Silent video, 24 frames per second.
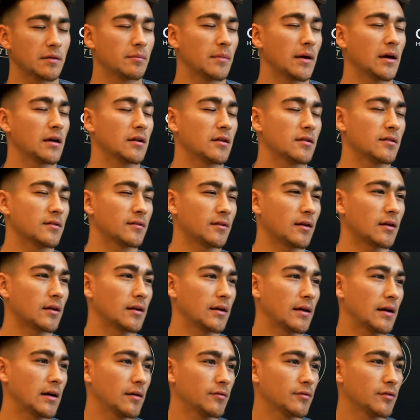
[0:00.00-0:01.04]
to man in the second
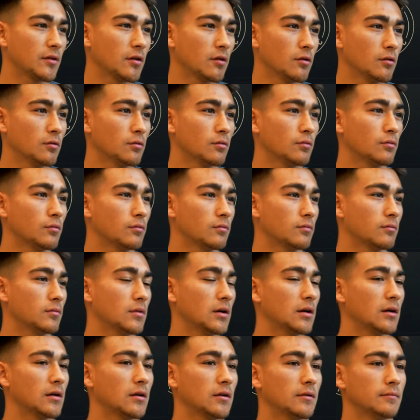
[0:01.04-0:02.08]
half, so
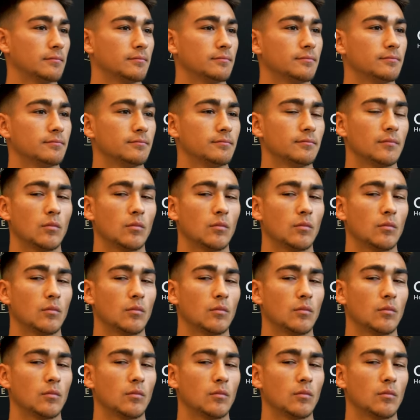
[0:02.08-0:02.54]
um,